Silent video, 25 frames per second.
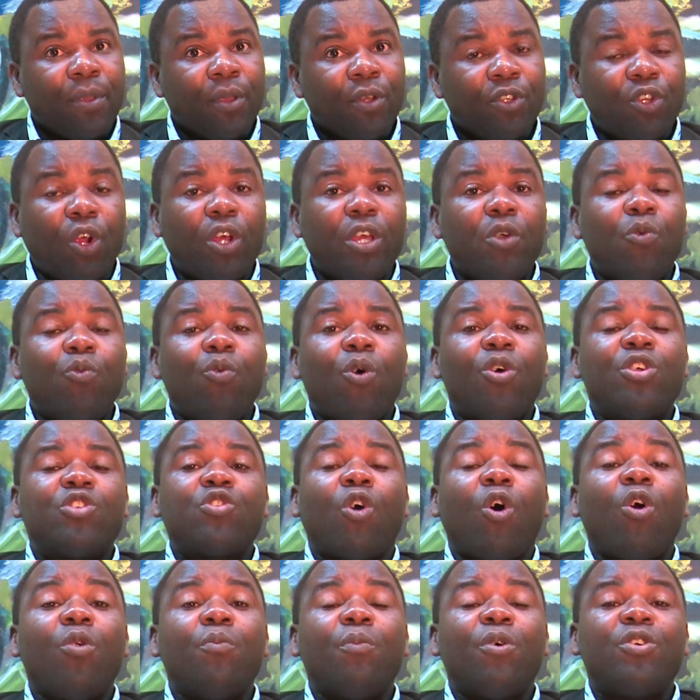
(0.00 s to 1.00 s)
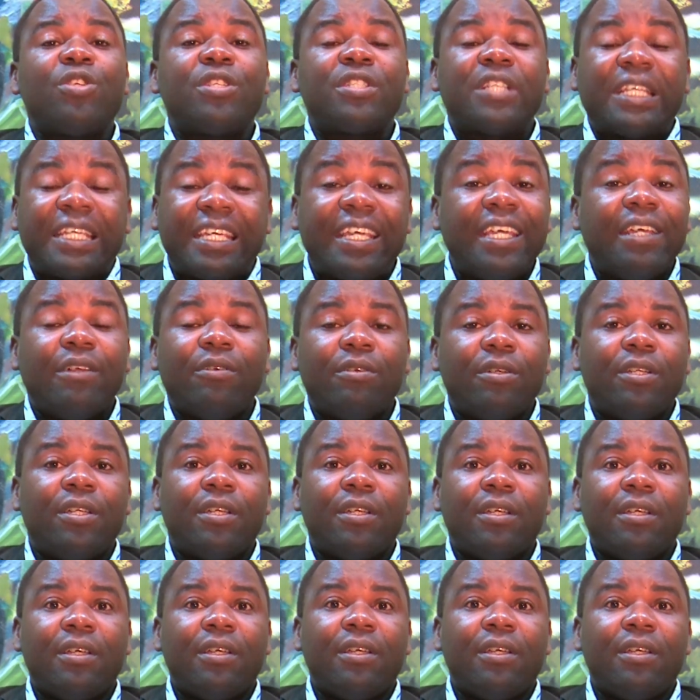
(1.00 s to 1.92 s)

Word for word: So he was almost killed.